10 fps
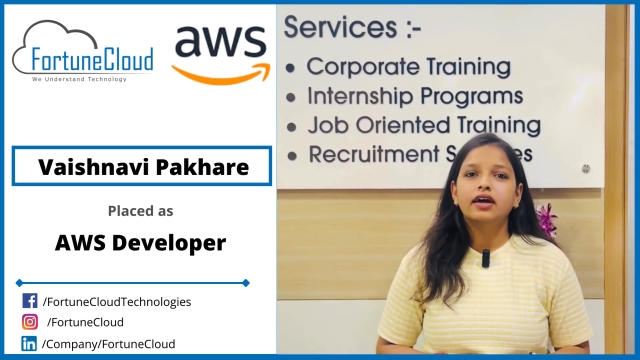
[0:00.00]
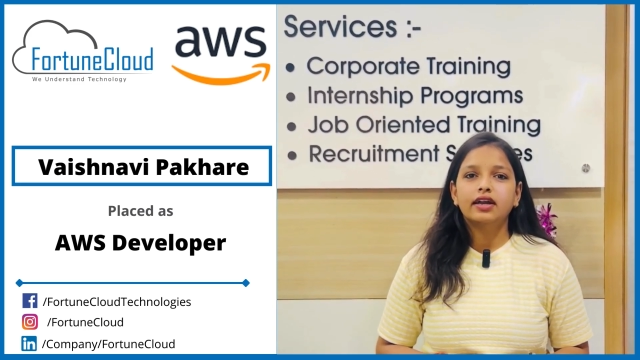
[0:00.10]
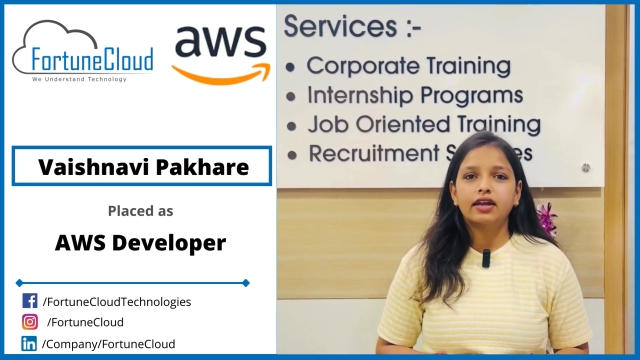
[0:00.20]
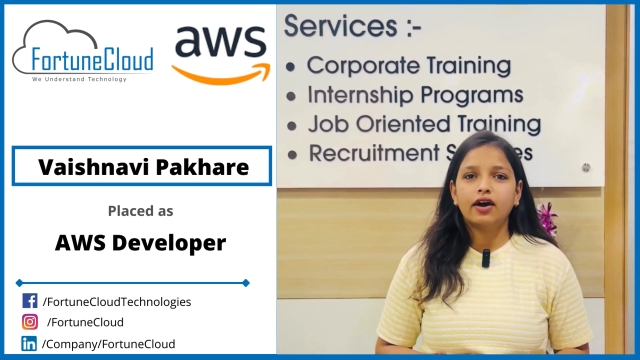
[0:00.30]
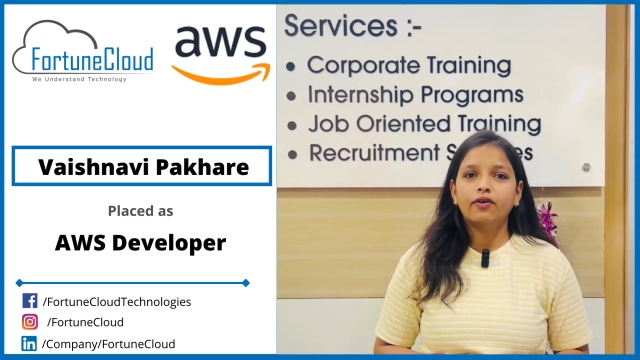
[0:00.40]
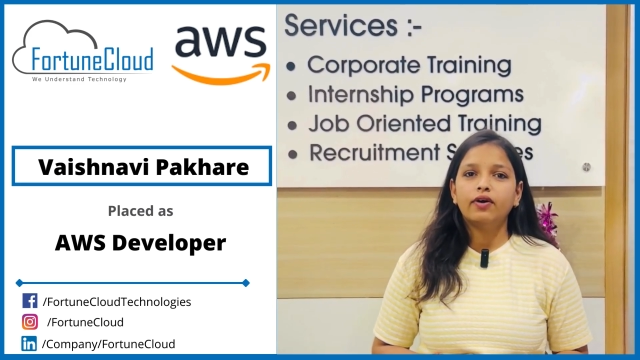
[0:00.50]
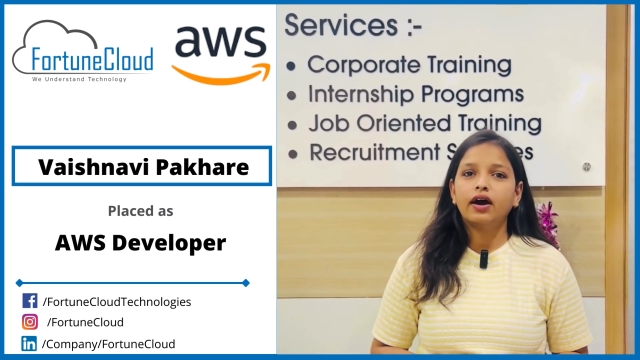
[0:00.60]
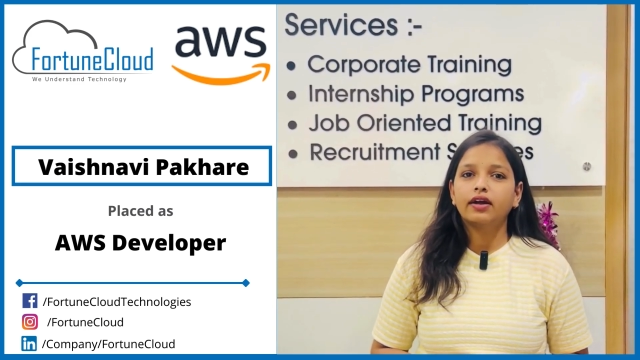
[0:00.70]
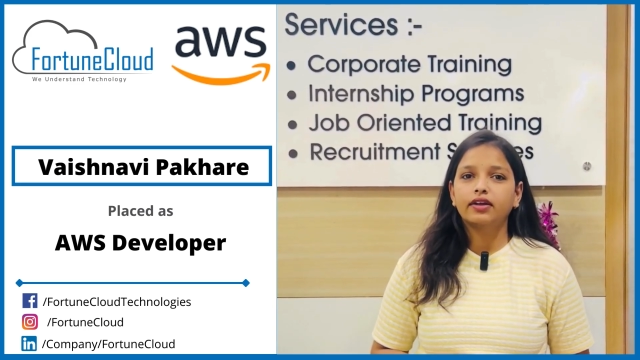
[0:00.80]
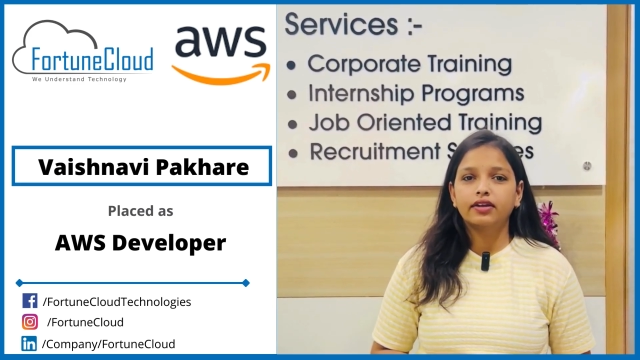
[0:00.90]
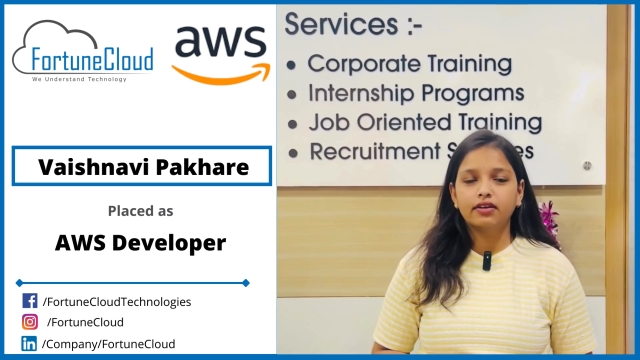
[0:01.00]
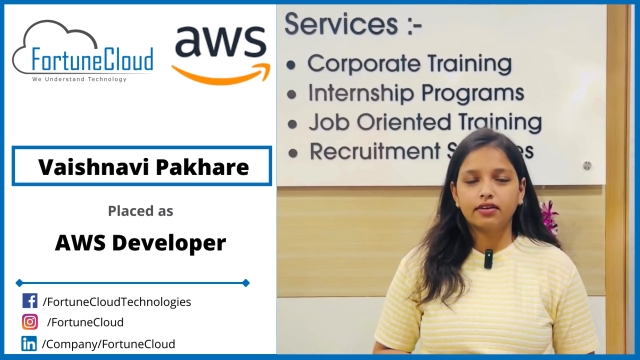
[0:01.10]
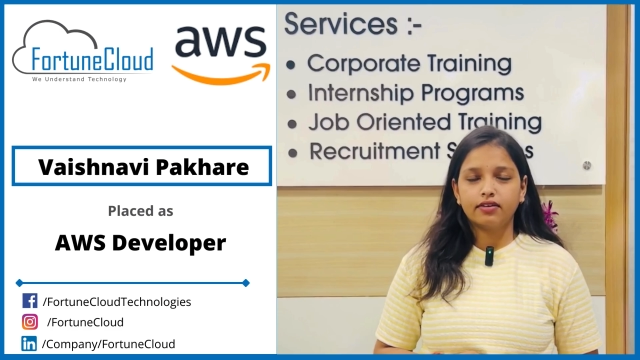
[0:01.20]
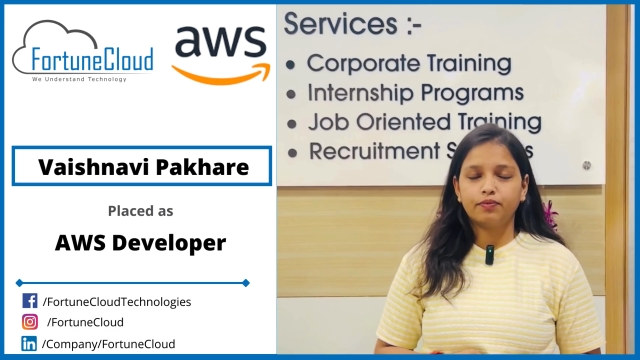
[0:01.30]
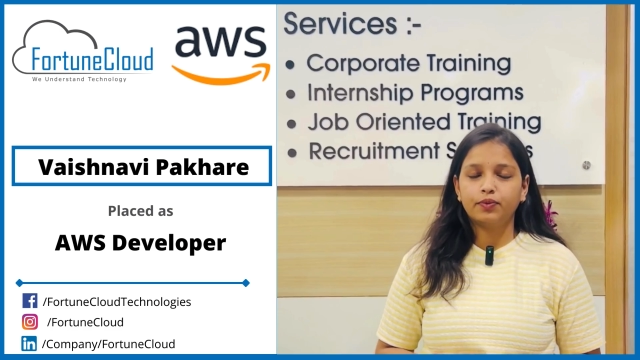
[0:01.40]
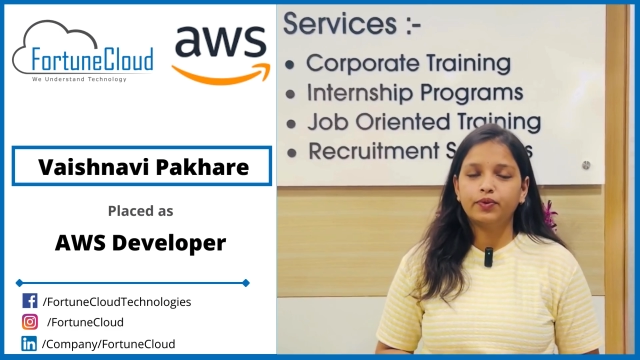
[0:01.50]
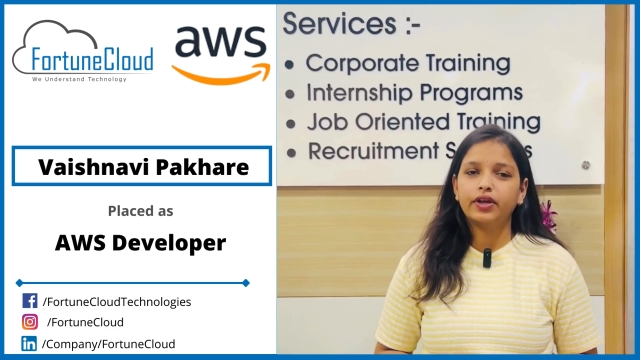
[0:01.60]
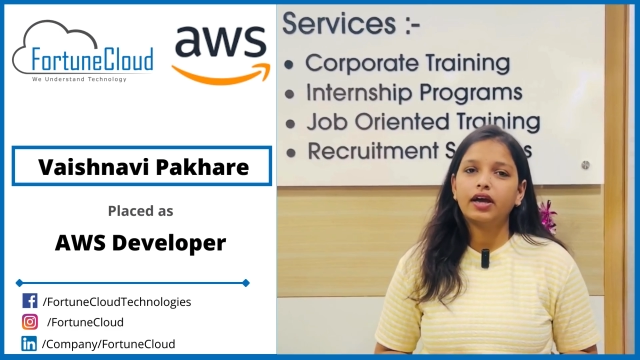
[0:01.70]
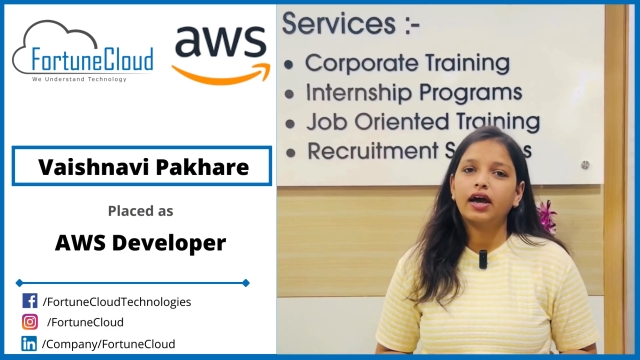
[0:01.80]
And now in Pune,